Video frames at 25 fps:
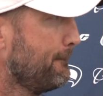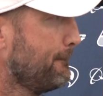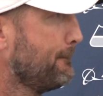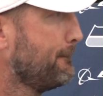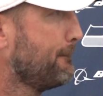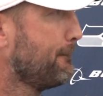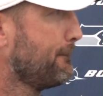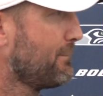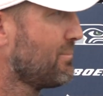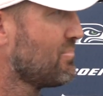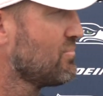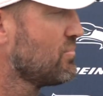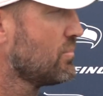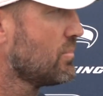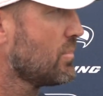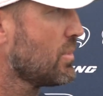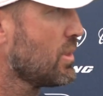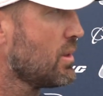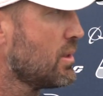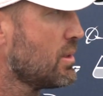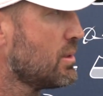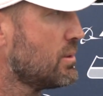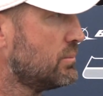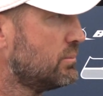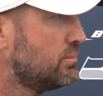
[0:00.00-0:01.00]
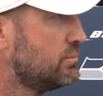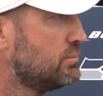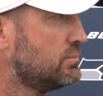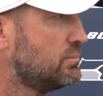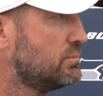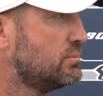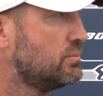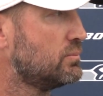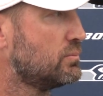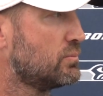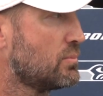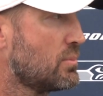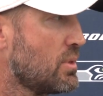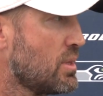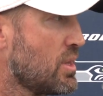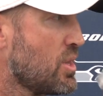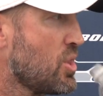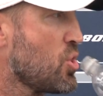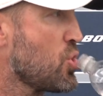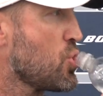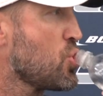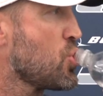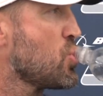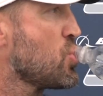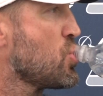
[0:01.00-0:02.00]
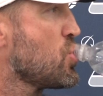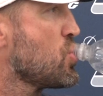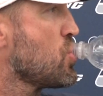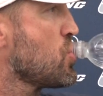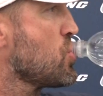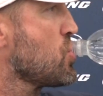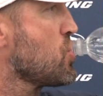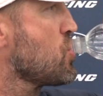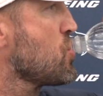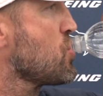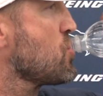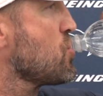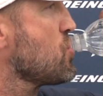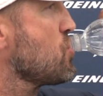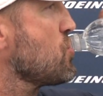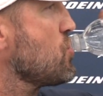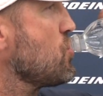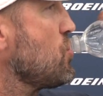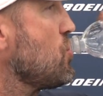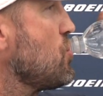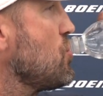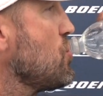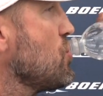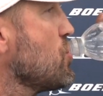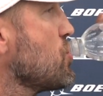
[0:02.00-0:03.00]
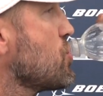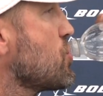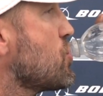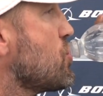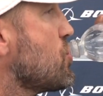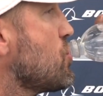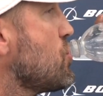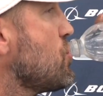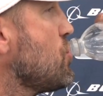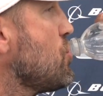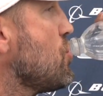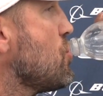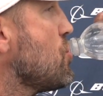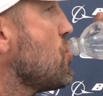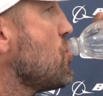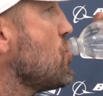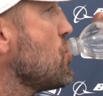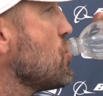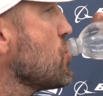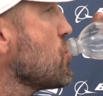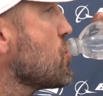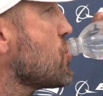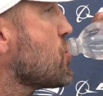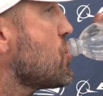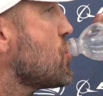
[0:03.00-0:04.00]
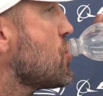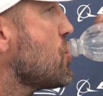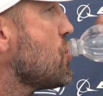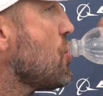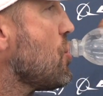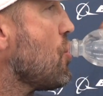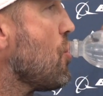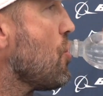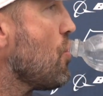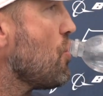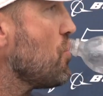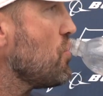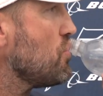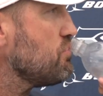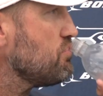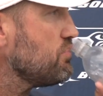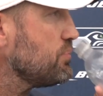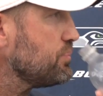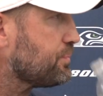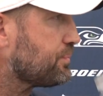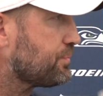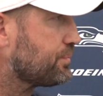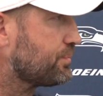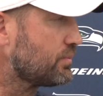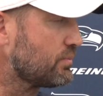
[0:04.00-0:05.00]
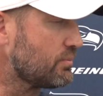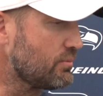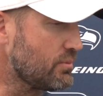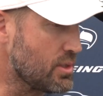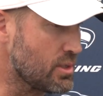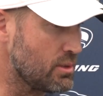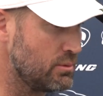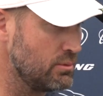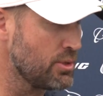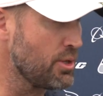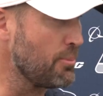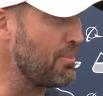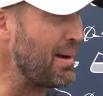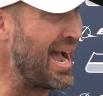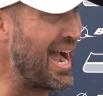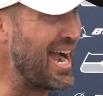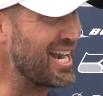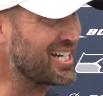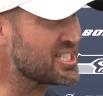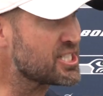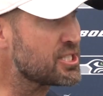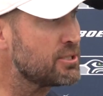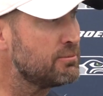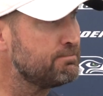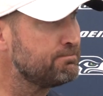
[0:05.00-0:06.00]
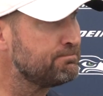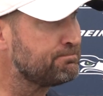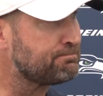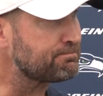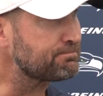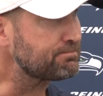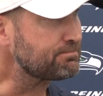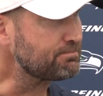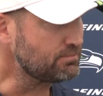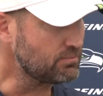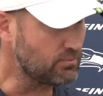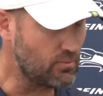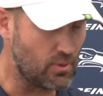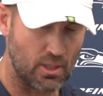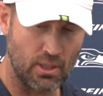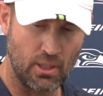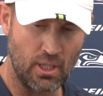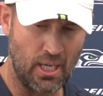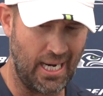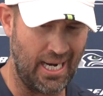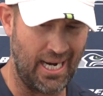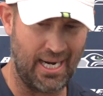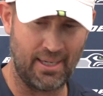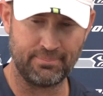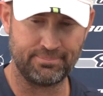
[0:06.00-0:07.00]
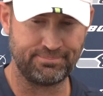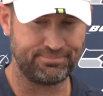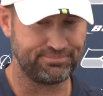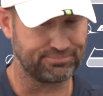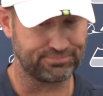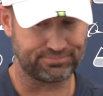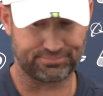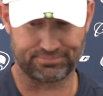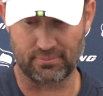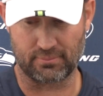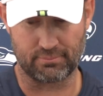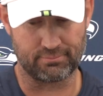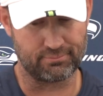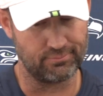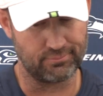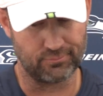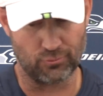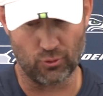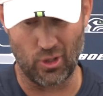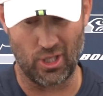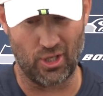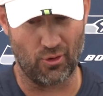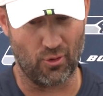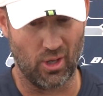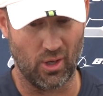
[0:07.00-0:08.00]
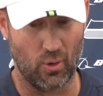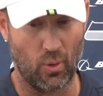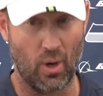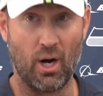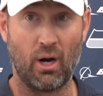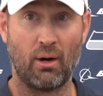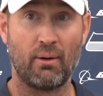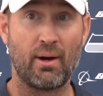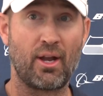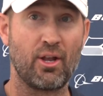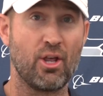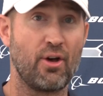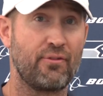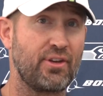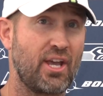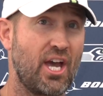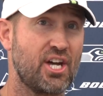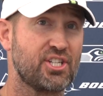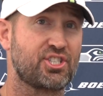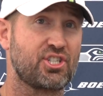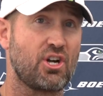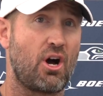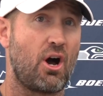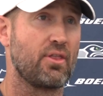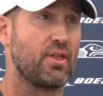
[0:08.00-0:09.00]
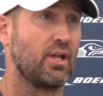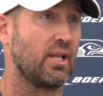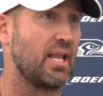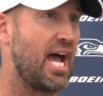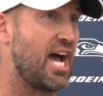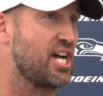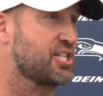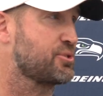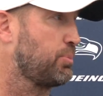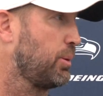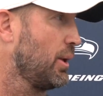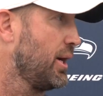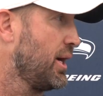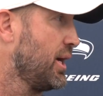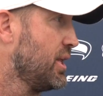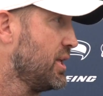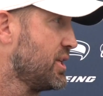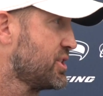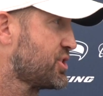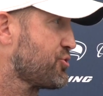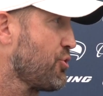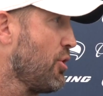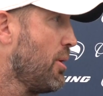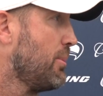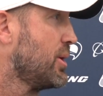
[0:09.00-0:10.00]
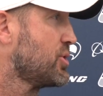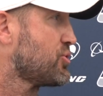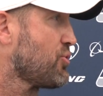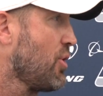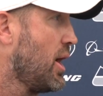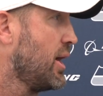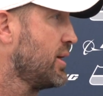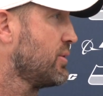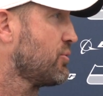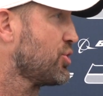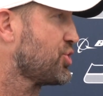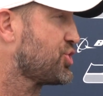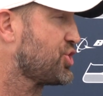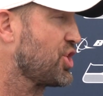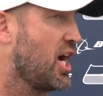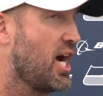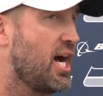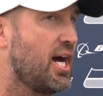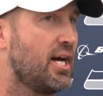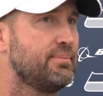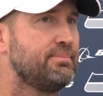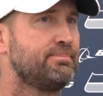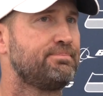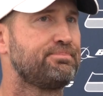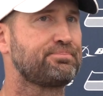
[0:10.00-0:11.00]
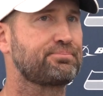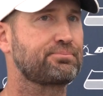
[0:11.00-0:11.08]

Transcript: all the guys we saw, you know, again, those guys involved. How good do you feel about using those guys in the passing game? Backs? Yeah. Really, really well. I don't know if you guys saw the last play of the scrimmage, right? Rashad